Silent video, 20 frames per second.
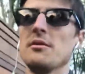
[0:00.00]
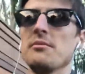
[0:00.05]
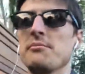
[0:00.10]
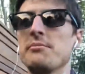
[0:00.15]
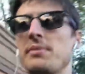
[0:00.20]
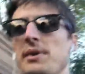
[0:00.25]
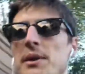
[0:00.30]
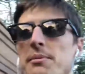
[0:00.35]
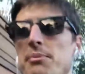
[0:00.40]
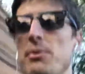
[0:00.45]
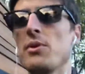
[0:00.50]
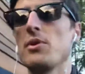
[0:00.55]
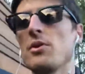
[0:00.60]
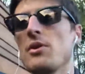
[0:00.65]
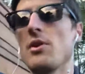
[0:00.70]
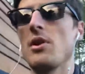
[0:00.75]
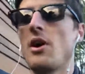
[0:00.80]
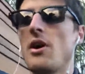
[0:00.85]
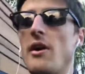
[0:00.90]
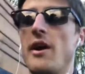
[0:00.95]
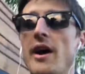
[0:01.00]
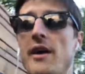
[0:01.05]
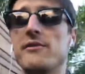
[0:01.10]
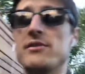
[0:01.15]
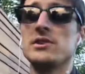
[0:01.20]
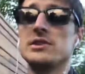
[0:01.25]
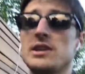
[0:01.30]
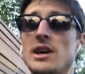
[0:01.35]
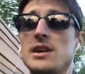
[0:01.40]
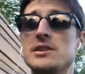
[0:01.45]
people are
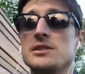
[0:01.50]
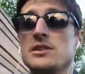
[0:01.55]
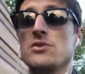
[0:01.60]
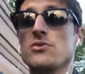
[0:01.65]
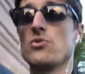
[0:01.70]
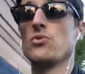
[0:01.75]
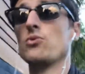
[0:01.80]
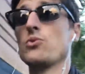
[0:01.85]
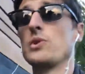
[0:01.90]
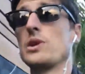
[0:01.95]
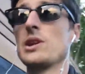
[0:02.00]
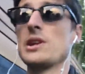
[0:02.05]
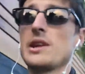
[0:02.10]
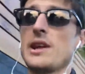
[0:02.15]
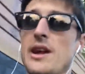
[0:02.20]
advertising really